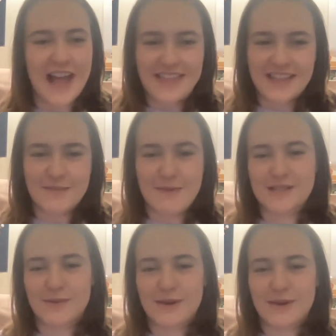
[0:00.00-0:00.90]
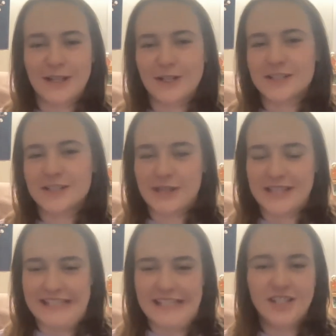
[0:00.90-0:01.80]
I think the best way to learn is
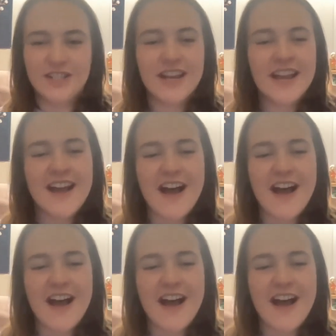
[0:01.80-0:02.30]
to teach.